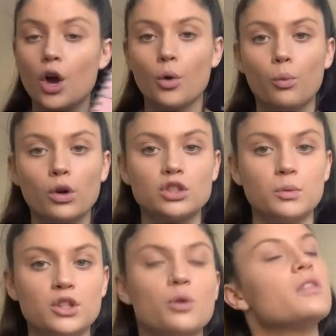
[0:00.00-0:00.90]
what did we
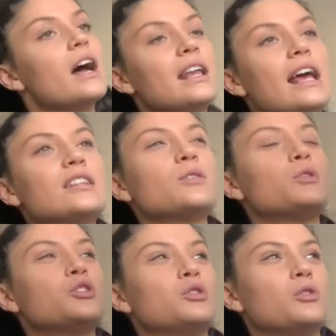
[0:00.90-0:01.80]
do in that lesson, what
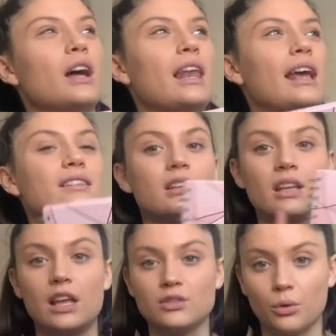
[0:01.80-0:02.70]
did we do in that lesson,
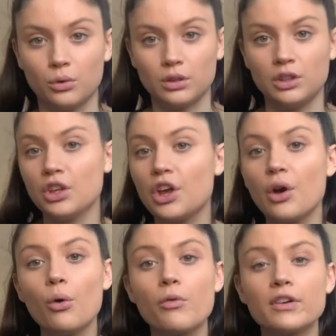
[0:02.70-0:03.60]
it's all in here.
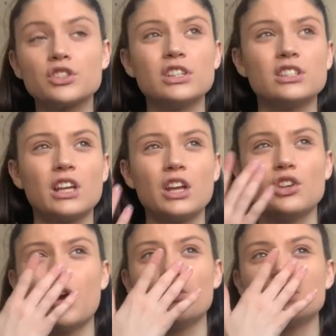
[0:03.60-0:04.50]
Or if I just need to take
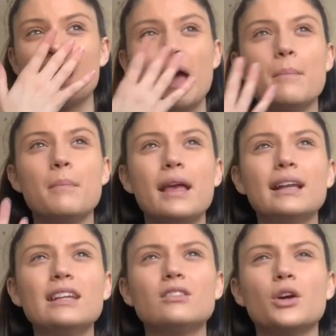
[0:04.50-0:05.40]
notes,
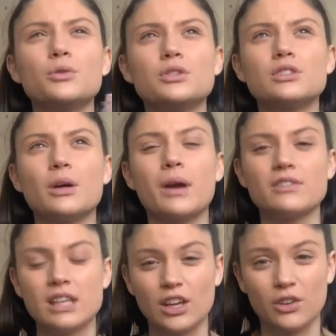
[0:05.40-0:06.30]
mainly notes that we have to
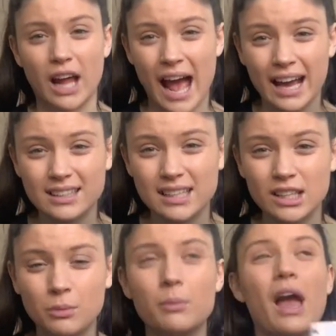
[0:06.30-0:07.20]
take around acting,
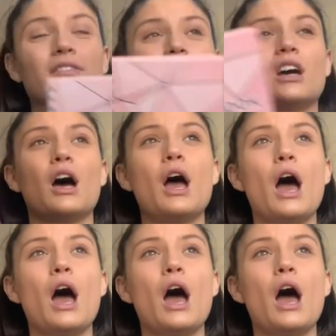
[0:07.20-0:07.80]
when we have to